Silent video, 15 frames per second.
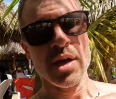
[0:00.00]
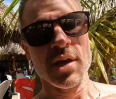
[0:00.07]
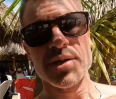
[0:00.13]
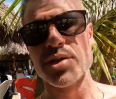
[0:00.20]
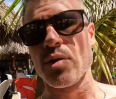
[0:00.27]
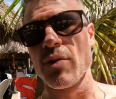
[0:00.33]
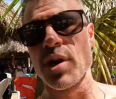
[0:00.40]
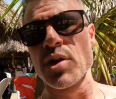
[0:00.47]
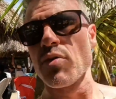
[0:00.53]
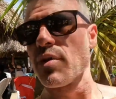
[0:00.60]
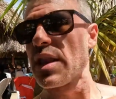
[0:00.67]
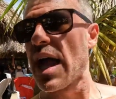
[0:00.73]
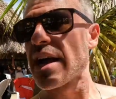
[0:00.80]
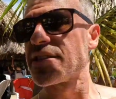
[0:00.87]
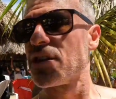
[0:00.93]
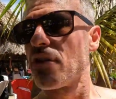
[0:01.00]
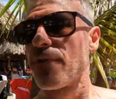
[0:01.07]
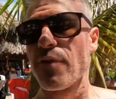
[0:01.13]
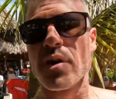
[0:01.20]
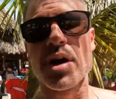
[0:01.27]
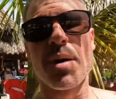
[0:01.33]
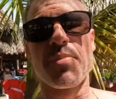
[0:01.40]
So we're gonna relax here
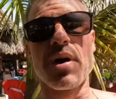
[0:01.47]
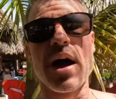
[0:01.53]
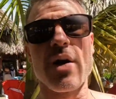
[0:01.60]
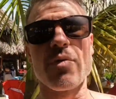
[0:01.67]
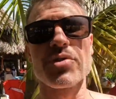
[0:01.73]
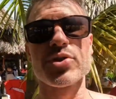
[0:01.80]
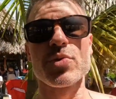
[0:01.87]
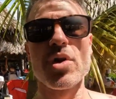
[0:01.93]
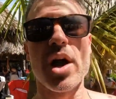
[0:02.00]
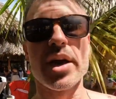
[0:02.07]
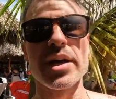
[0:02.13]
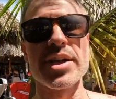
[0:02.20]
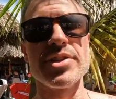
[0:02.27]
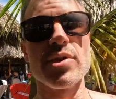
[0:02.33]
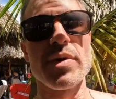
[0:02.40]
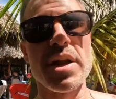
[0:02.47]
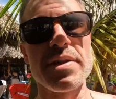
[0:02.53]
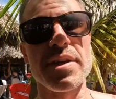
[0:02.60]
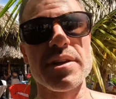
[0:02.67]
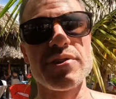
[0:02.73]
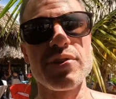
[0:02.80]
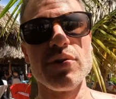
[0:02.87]
for a couple hours. We're not gonna do
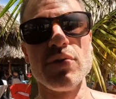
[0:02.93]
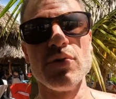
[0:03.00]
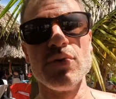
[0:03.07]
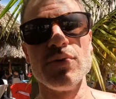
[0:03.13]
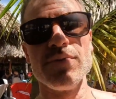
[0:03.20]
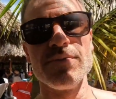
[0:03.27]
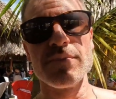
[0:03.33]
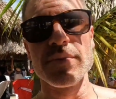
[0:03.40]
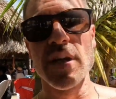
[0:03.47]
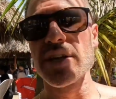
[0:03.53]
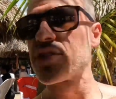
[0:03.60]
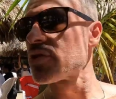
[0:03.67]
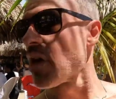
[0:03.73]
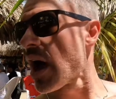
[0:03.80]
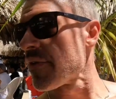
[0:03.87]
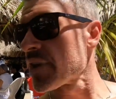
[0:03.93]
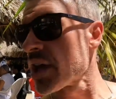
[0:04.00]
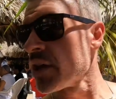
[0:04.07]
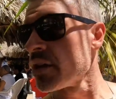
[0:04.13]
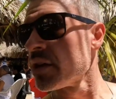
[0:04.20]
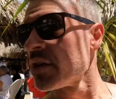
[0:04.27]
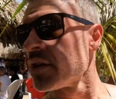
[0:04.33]
anything too
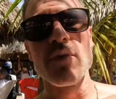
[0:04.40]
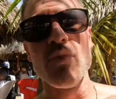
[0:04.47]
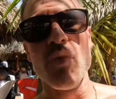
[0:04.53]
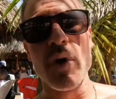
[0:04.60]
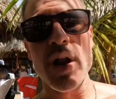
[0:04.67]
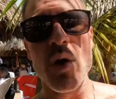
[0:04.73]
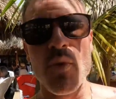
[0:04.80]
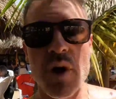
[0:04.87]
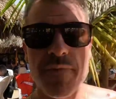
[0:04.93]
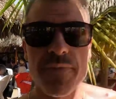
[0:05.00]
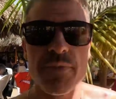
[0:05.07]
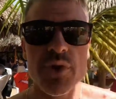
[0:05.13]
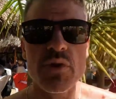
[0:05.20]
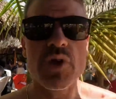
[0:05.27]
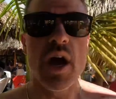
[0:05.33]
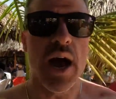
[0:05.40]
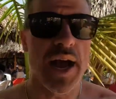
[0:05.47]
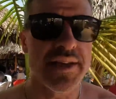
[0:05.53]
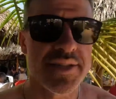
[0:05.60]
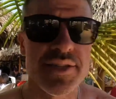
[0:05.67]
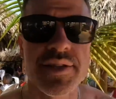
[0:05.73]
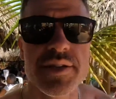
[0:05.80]
extravagant. What I want from you
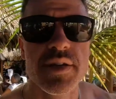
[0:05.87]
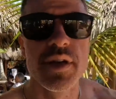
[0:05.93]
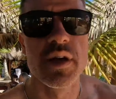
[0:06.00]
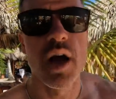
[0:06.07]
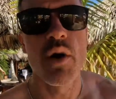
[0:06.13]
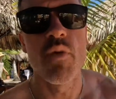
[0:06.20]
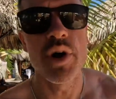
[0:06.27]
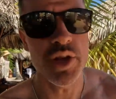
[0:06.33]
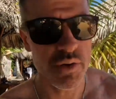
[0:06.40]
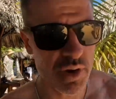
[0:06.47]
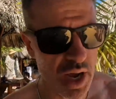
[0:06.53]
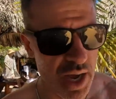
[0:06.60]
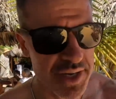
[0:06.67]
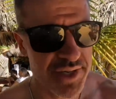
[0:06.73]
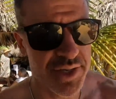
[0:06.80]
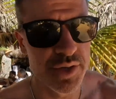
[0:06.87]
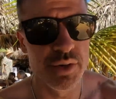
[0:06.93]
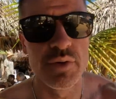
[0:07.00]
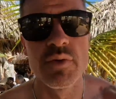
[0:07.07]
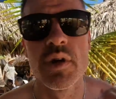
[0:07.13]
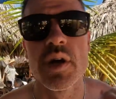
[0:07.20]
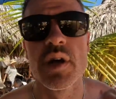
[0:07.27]
guys is, I want you guys
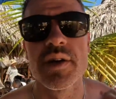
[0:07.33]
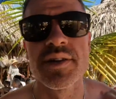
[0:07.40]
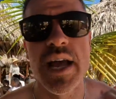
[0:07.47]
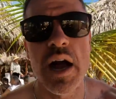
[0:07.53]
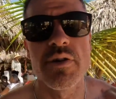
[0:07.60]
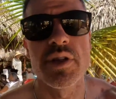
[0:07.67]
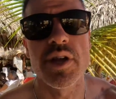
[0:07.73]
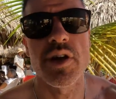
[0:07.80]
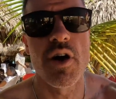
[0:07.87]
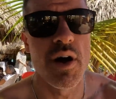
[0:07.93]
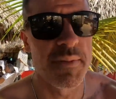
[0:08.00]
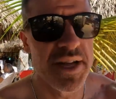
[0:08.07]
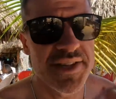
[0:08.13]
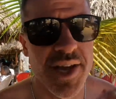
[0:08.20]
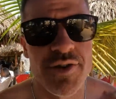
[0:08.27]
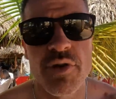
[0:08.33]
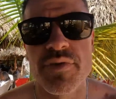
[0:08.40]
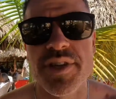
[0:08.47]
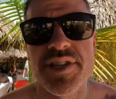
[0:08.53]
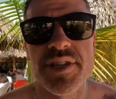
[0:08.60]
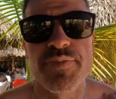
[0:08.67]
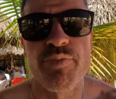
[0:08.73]
to, down in the comments, I know
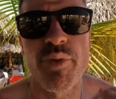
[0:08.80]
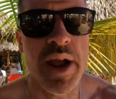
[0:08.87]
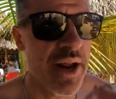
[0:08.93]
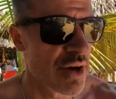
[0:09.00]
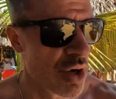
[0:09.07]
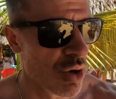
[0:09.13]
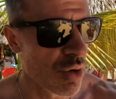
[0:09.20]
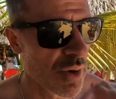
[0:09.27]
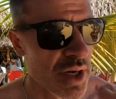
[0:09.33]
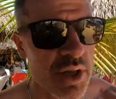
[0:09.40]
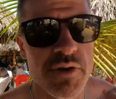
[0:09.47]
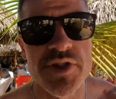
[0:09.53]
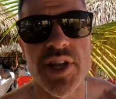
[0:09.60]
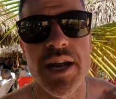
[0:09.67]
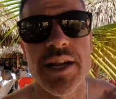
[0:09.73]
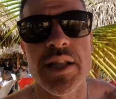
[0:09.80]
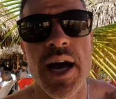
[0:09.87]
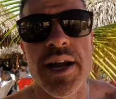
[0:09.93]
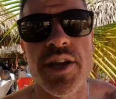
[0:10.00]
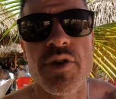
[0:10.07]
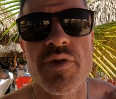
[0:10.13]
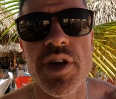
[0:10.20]
this is brand new and there's not a
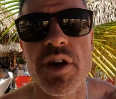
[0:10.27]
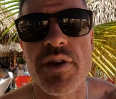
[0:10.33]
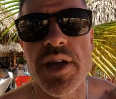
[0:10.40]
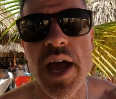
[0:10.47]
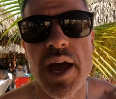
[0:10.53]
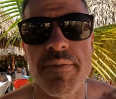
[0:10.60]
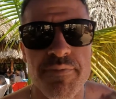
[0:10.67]
lot of you here yet,